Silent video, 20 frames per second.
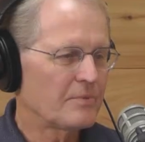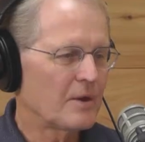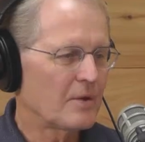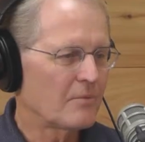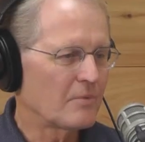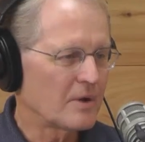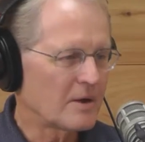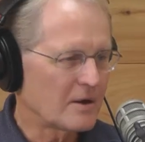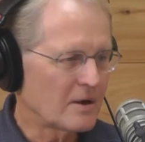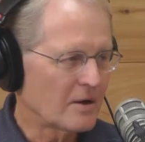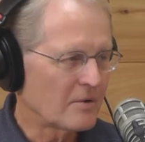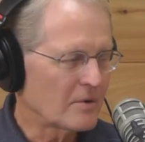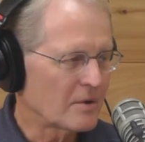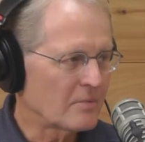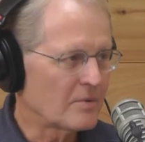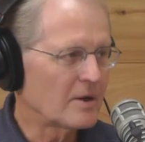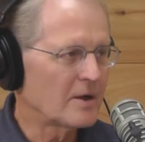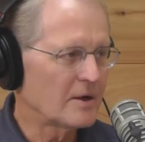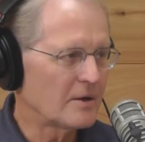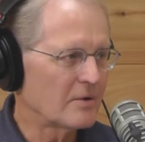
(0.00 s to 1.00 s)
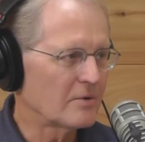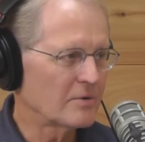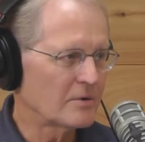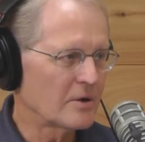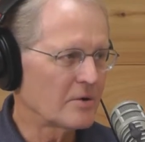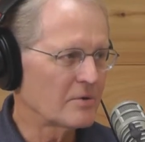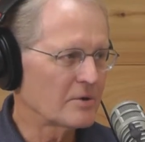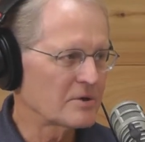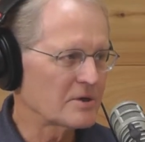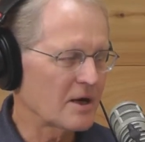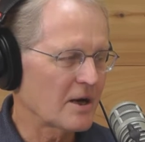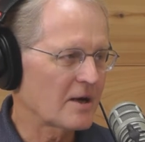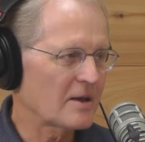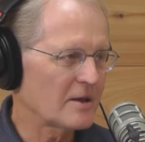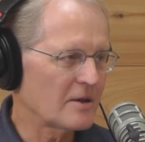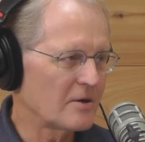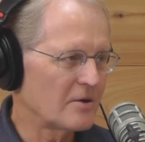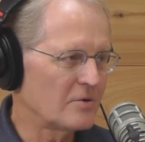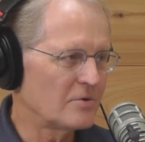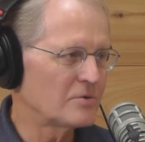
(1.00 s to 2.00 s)
that we you know we really don't know
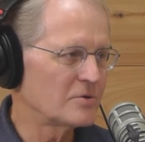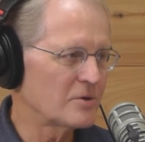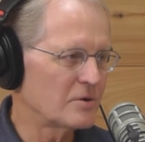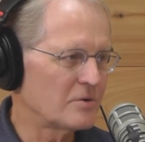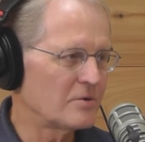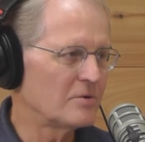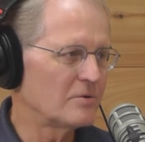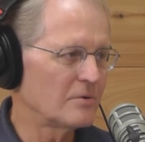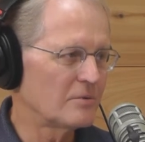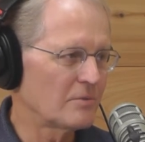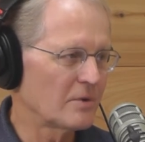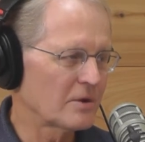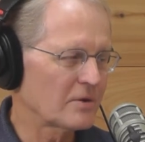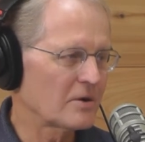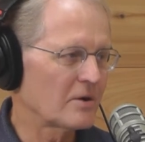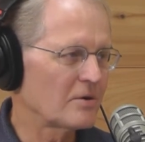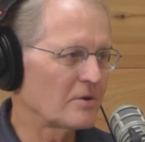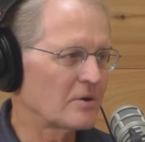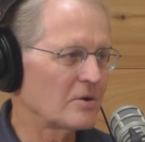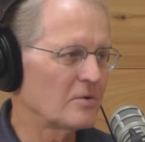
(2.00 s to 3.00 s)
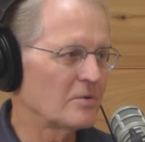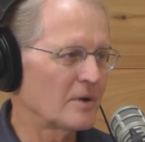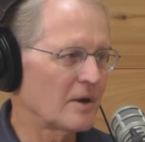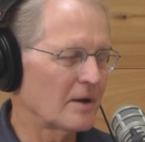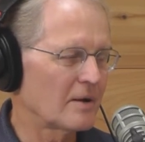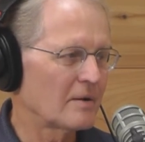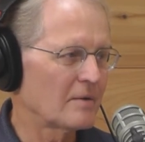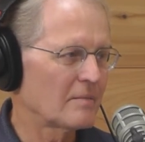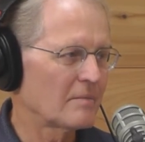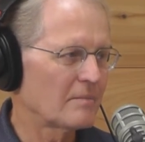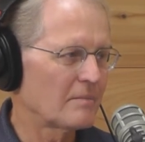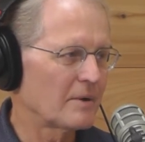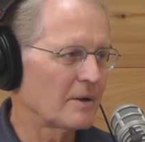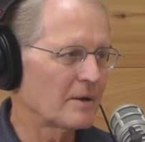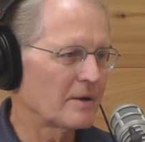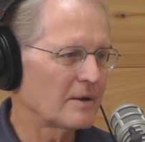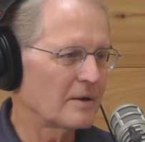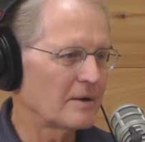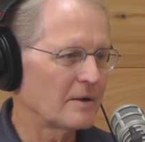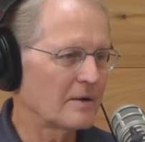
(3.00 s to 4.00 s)
exactly who's who and what they're doing
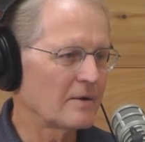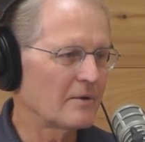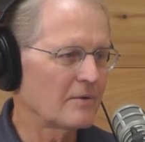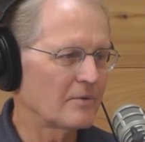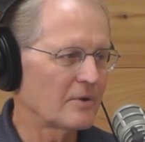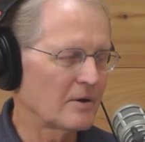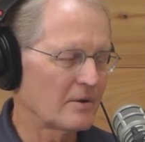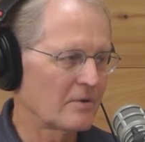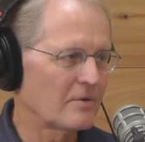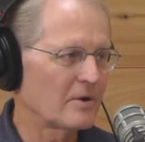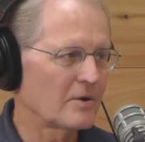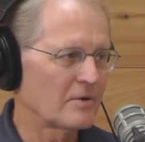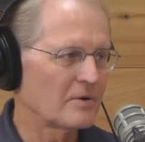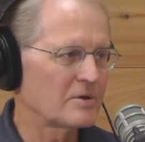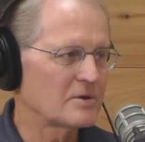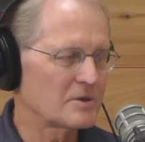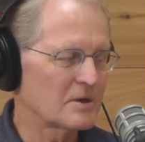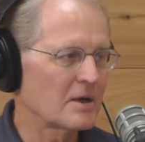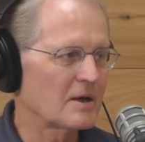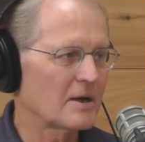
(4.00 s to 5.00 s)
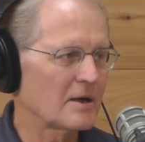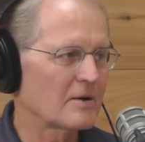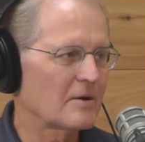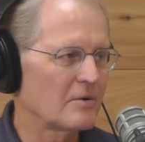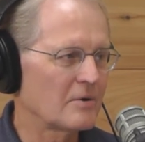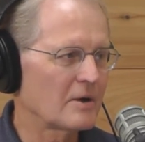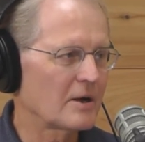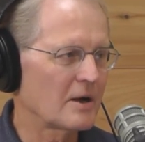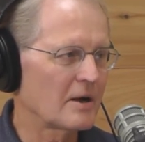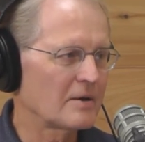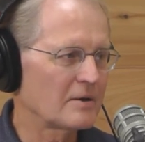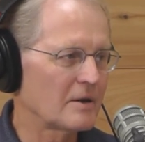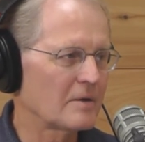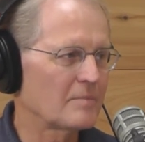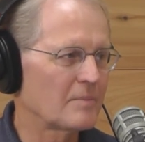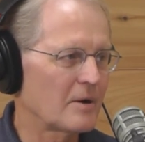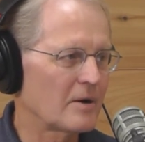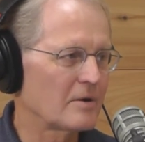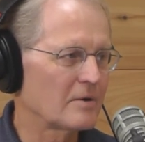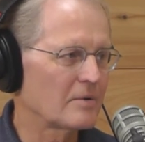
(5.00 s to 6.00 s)
but mm. you know there there is a lot going on in
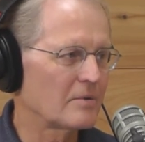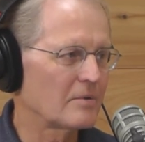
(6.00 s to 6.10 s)
that part. I'm